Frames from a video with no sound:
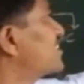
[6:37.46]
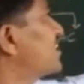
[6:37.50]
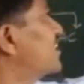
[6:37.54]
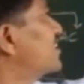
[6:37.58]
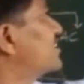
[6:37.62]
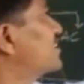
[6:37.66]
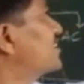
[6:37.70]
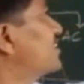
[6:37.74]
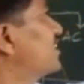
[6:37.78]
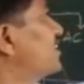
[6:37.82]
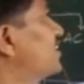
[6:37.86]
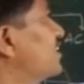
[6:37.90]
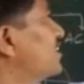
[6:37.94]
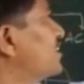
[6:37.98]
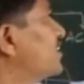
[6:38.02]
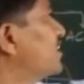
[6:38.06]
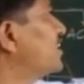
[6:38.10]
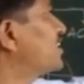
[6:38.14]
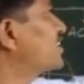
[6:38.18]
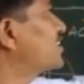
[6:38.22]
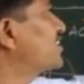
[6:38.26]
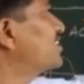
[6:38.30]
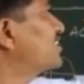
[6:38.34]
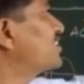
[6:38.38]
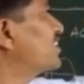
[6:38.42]
is concerned,
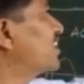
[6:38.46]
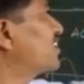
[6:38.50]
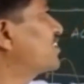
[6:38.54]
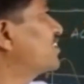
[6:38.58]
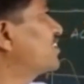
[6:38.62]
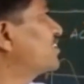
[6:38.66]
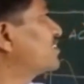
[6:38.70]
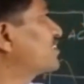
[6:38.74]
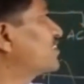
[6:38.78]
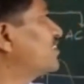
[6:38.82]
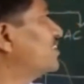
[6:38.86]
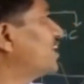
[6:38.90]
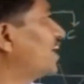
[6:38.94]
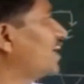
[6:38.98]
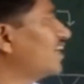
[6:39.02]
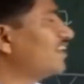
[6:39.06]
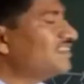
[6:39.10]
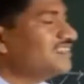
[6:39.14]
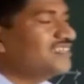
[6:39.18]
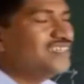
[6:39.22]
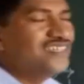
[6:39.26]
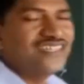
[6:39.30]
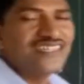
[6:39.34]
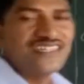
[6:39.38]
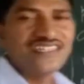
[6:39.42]
inductance are concerned
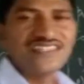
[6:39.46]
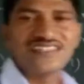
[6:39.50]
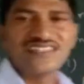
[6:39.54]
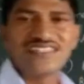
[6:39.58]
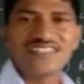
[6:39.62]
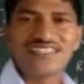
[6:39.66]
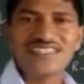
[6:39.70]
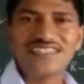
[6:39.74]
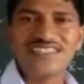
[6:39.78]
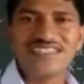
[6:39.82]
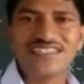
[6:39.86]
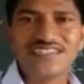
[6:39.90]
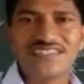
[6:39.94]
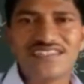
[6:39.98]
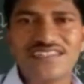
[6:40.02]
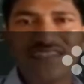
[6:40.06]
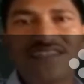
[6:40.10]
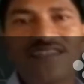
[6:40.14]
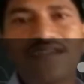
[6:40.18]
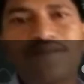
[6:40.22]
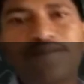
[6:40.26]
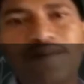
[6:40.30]
and the